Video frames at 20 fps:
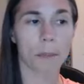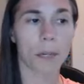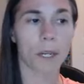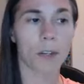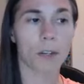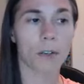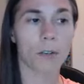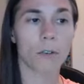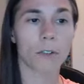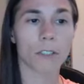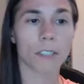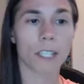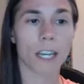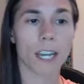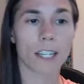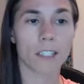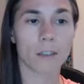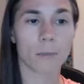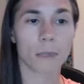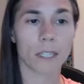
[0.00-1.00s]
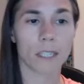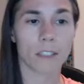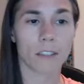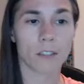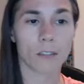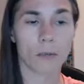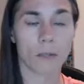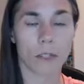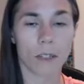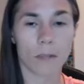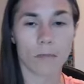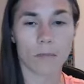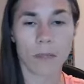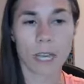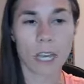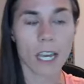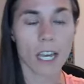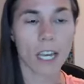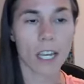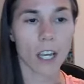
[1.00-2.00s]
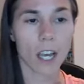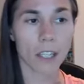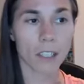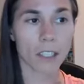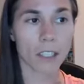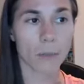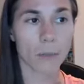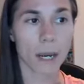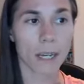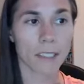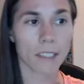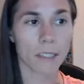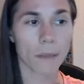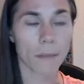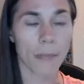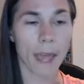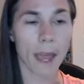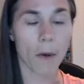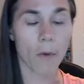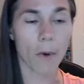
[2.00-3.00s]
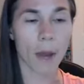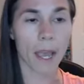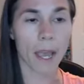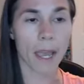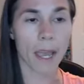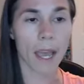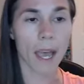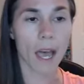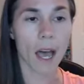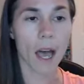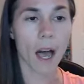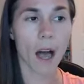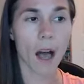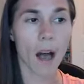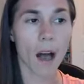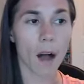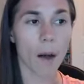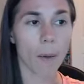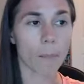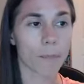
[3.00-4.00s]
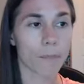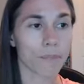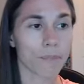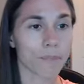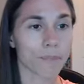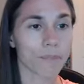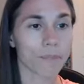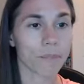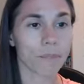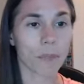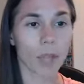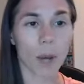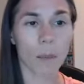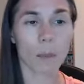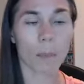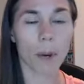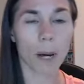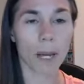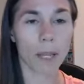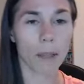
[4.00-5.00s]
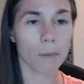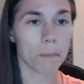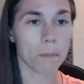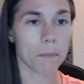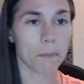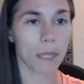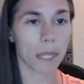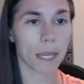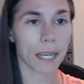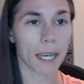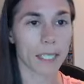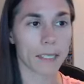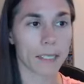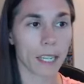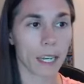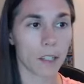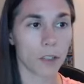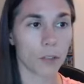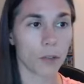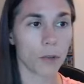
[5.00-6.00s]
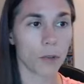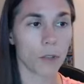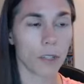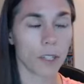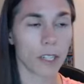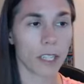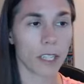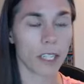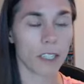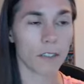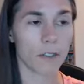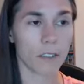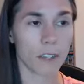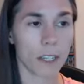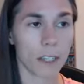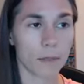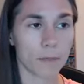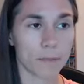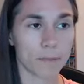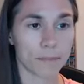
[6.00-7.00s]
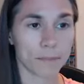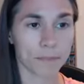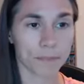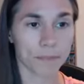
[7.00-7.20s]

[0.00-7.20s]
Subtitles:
pick Google Slides because you can customize them that way. But like I said, you could even